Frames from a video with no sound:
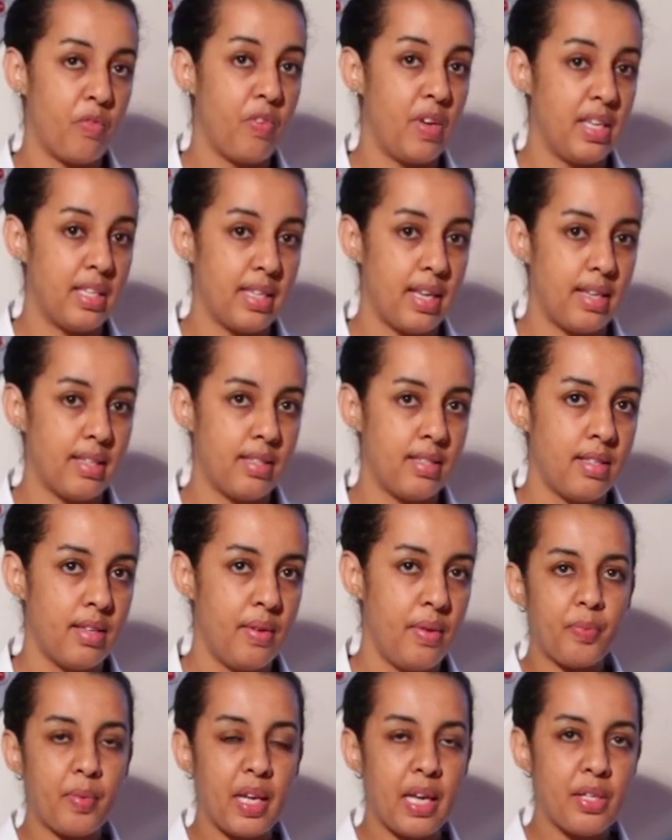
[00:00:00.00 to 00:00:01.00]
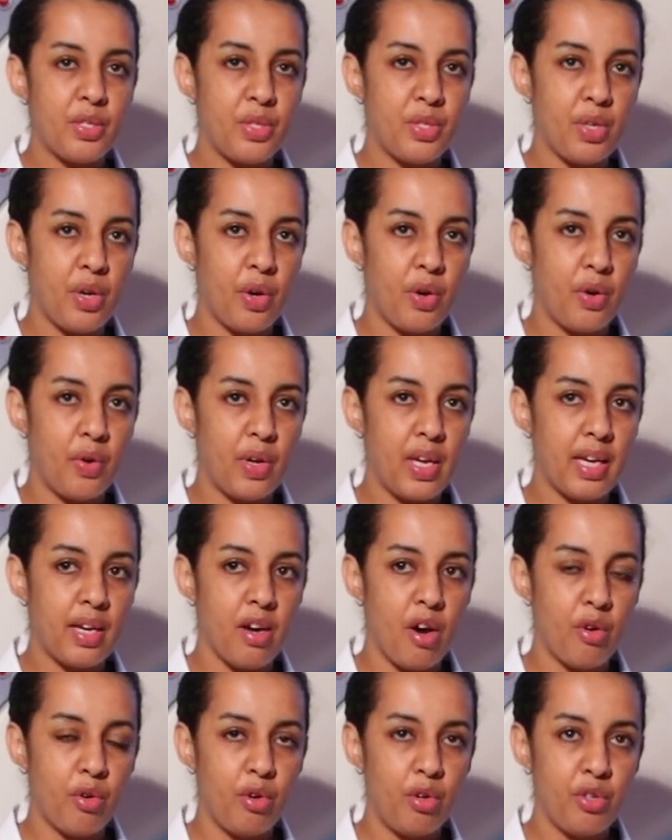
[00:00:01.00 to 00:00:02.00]
fetus. So in
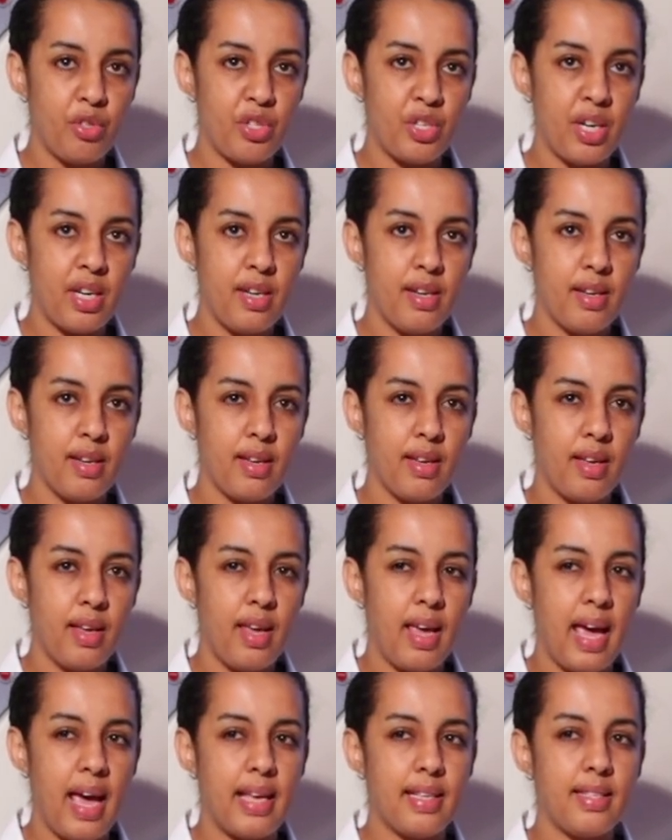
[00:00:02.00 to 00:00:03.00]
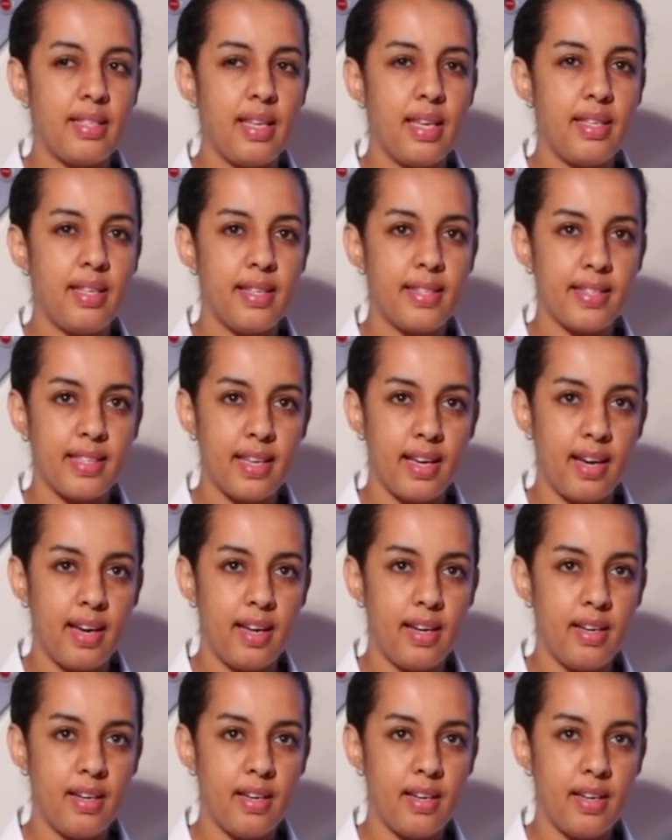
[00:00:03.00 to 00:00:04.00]
conclusion, a CT
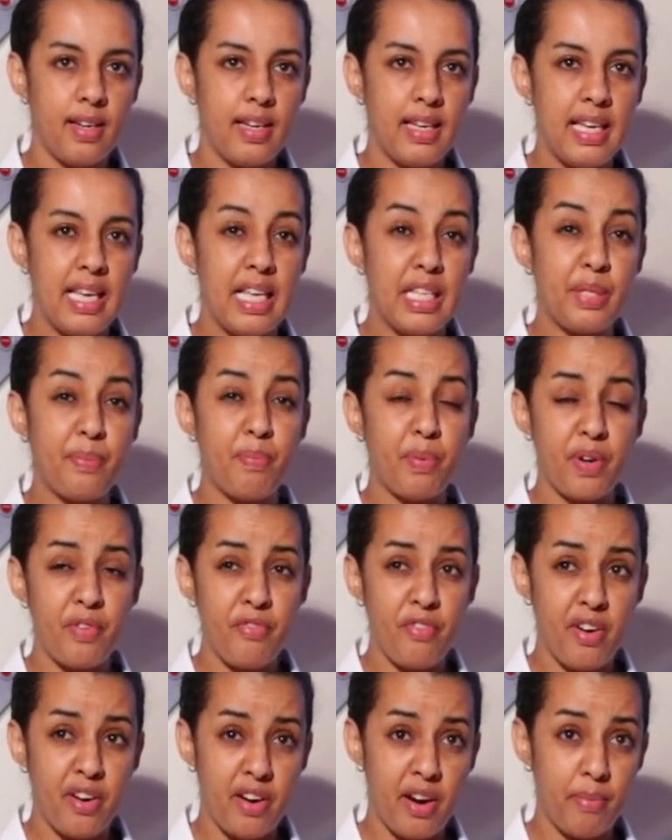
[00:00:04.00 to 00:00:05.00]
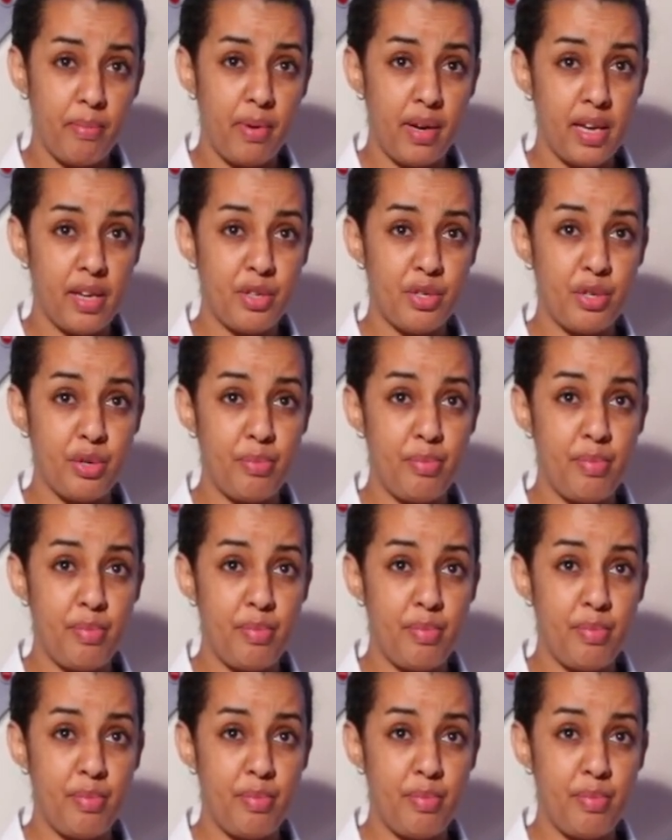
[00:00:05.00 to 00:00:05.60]
scan is preferably to